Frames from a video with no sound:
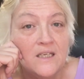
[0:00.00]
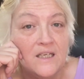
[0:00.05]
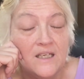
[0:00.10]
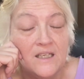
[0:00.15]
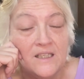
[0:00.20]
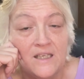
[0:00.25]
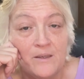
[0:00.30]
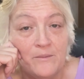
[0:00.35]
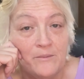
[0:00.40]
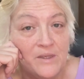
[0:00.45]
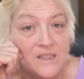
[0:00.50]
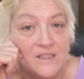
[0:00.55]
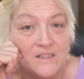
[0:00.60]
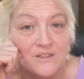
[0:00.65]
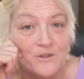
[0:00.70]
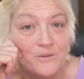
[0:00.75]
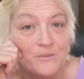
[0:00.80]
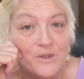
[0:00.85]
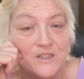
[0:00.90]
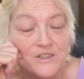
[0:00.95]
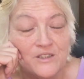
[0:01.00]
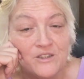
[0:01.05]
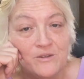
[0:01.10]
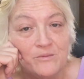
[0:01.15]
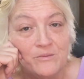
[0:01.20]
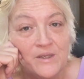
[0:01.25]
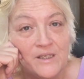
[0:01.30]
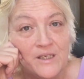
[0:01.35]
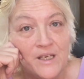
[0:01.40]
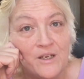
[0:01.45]
and they mean so much to
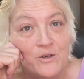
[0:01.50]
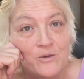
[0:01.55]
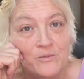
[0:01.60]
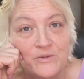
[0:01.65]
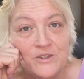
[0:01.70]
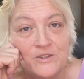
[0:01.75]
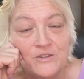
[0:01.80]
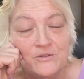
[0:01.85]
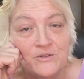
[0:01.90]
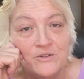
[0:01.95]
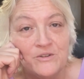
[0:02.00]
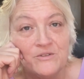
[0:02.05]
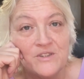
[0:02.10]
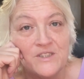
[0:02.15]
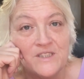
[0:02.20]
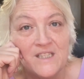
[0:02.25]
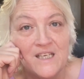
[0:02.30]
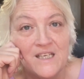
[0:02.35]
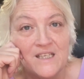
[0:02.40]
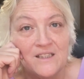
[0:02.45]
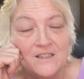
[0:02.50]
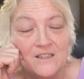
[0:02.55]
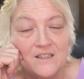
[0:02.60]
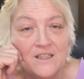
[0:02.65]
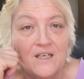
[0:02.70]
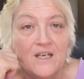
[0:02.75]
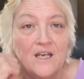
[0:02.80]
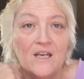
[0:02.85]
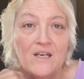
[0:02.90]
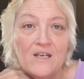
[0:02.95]
me. And I hope that you understand
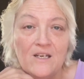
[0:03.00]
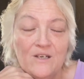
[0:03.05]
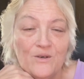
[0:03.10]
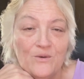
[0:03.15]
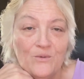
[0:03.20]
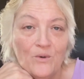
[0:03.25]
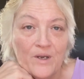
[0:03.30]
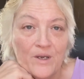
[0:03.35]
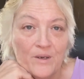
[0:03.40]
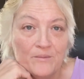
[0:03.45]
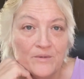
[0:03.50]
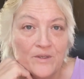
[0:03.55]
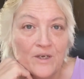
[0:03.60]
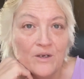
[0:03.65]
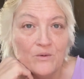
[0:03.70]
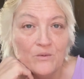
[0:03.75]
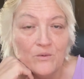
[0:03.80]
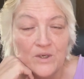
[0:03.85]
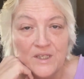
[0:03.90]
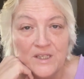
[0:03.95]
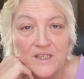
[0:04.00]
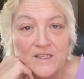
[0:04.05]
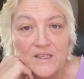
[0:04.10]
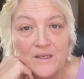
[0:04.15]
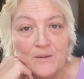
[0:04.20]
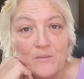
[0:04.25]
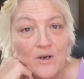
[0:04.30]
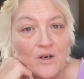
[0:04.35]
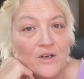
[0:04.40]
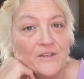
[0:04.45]
why I'm not reading
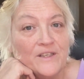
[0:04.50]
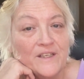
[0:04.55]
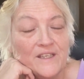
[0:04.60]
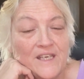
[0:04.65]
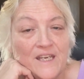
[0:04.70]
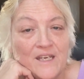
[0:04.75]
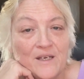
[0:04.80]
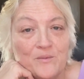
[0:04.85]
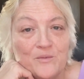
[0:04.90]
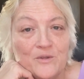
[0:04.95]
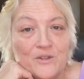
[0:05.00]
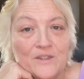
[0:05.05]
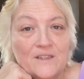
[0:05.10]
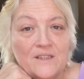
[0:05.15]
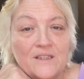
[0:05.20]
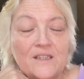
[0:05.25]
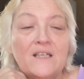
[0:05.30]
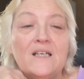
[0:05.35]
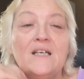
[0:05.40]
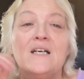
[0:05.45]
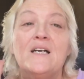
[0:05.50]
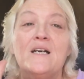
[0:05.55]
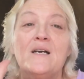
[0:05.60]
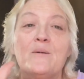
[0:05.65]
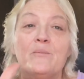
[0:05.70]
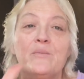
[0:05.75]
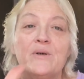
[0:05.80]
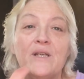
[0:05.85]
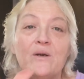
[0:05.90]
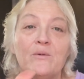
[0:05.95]
them on the camera.
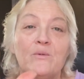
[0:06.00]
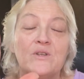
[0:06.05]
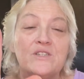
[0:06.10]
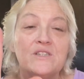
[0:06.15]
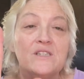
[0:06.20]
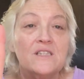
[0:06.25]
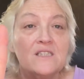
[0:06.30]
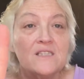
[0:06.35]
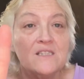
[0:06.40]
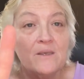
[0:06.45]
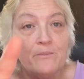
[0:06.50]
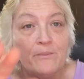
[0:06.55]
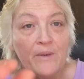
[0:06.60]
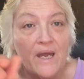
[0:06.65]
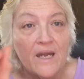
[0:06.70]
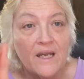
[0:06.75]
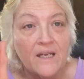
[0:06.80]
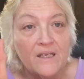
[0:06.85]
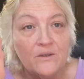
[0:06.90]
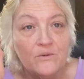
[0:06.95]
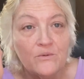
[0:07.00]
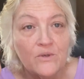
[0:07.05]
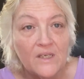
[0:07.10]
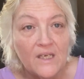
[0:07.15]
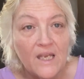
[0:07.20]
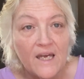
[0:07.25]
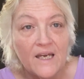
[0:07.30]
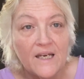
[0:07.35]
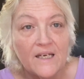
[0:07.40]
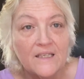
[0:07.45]
But I want you to sit back and
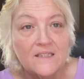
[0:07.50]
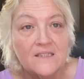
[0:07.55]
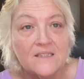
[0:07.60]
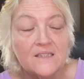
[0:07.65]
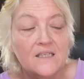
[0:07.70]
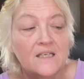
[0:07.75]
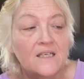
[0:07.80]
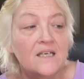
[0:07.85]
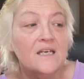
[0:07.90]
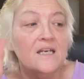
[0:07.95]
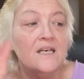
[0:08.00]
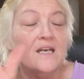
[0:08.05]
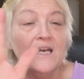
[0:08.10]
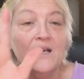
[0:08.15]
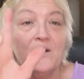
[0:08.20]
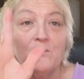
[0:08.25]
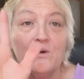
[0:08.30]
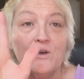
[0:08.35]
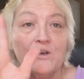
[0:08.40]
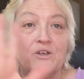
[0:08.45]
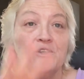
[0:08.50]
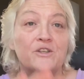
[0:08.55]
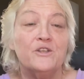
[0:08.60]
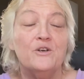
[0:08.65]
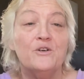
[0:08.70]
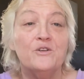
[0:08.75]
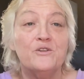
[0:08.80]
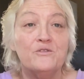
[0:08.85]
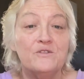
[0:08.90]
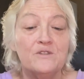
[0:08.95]
relax, and we're going to
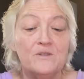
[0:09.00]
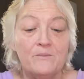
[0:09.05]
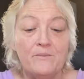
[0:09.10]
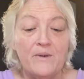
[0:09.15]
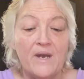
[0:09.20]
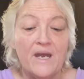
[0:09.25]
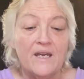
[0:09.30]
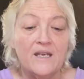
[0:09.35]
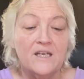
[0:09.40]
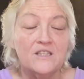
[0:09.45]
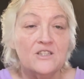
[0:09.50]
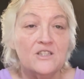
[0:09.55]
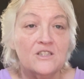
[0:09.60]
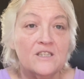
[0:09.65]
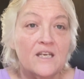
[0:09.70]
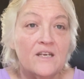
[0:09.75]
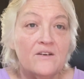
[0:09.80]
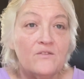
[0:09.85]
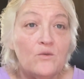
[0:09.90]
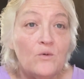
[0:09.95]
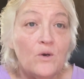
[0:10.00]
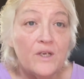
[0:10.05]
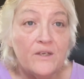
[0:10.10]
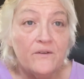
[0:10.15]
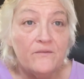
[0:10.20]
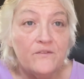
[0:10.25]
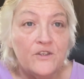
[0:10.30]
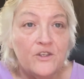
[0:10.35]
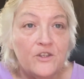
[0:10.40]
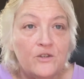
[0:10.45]
go through some packages. I have quite
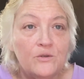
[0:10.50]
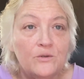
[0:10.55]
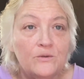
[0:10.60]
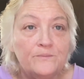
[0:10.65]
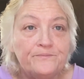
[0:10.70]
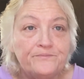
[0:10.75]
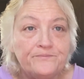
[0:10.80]
a few,